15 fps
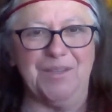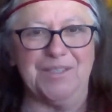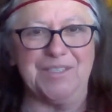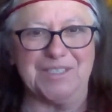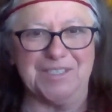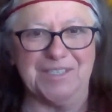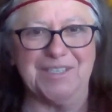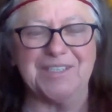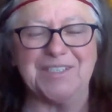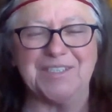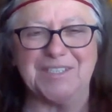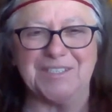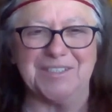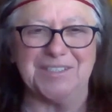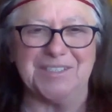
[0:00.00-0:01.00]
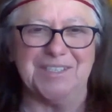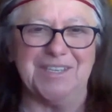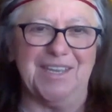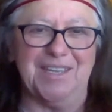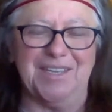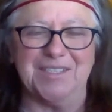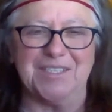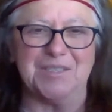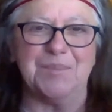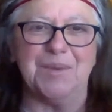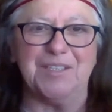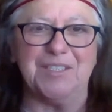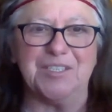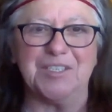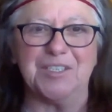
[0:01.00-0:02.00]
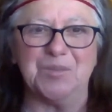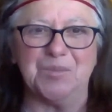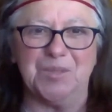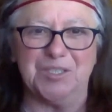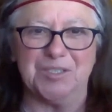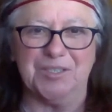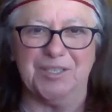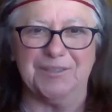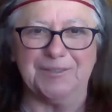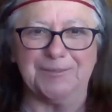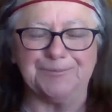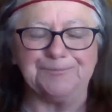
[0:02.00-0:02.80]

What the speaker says: psychic skills enhance magic and witchcraft.